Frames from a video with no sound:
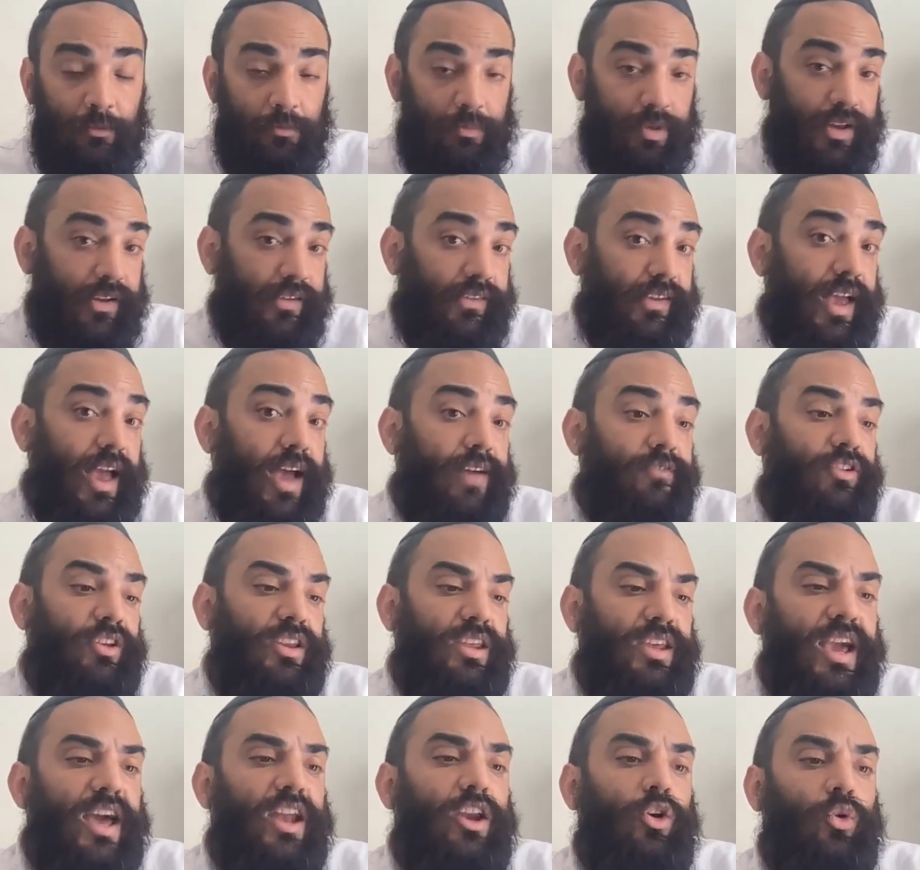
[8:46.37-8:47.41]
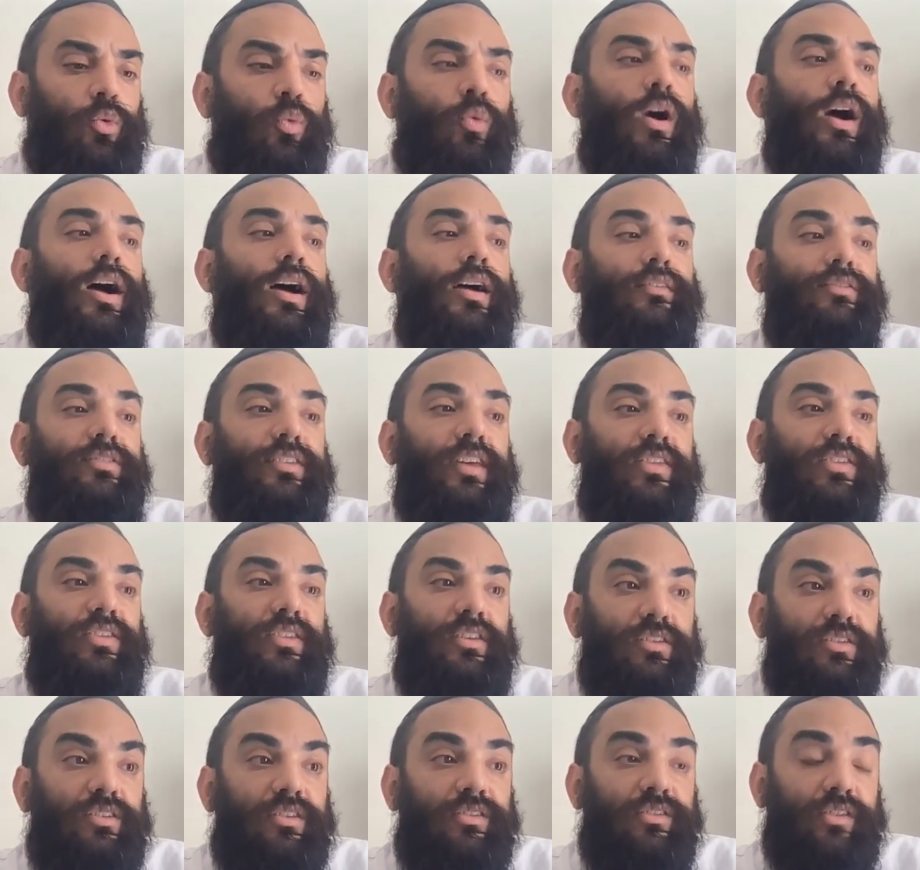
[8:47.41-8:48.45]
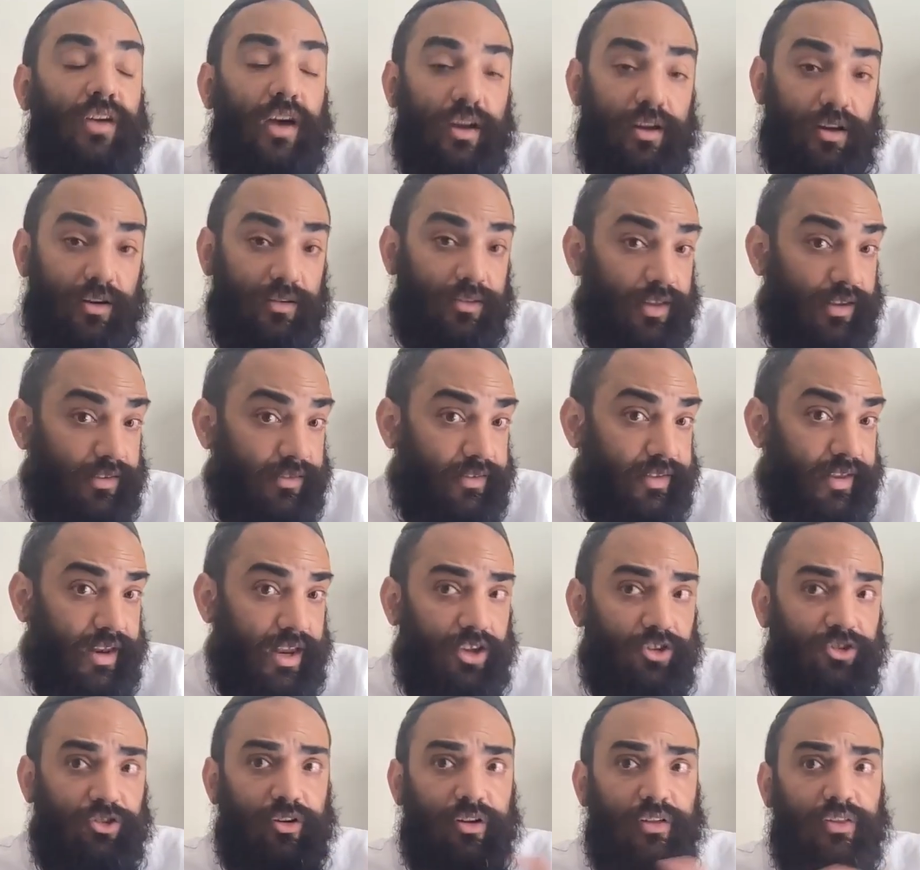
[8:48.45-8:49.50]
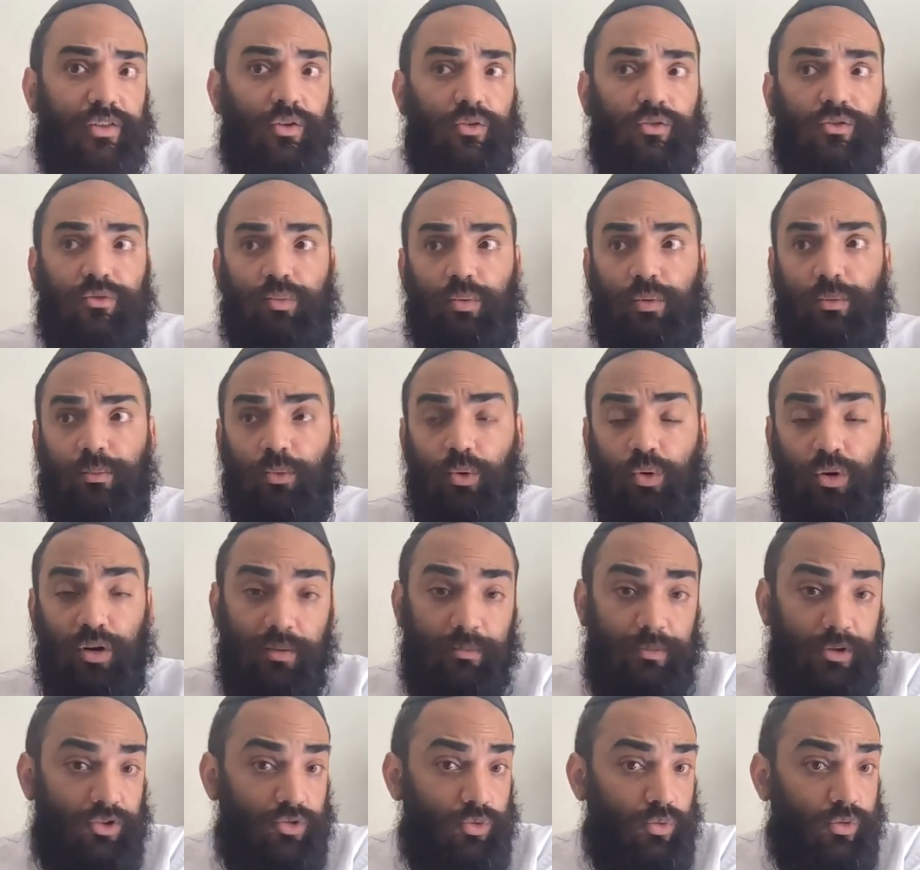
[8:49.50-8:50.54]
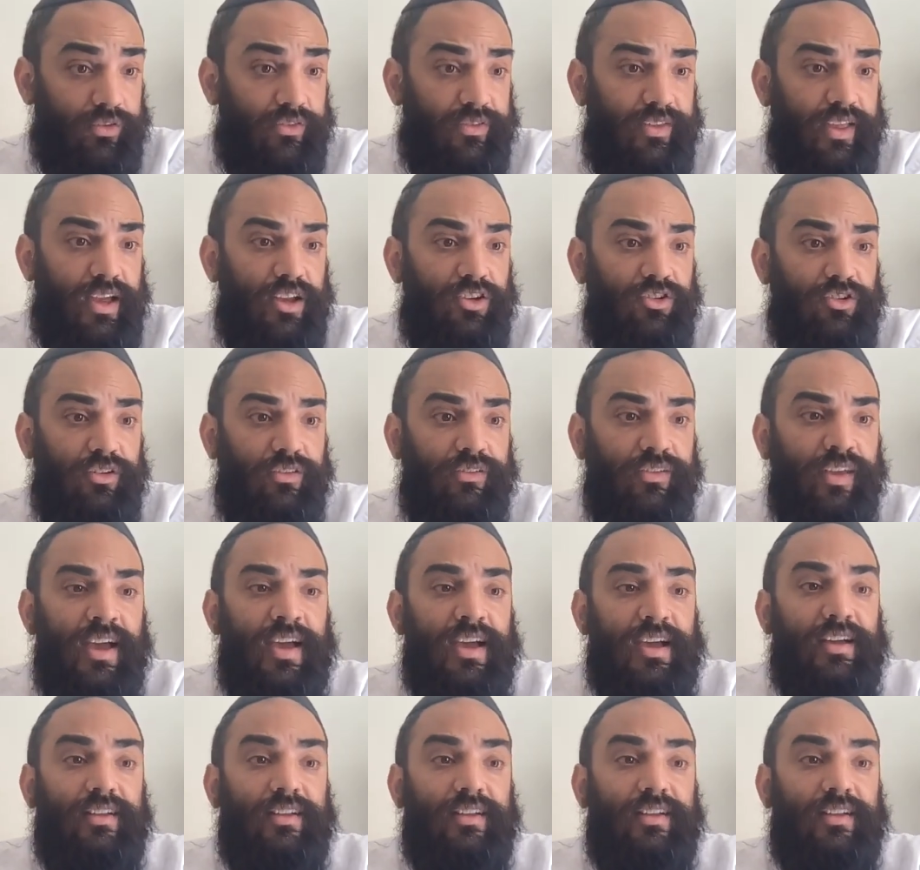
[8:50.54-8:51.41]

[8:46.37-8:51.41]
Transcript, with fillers: because I haven't yet arrived at the desired destination, and those were more immature stages.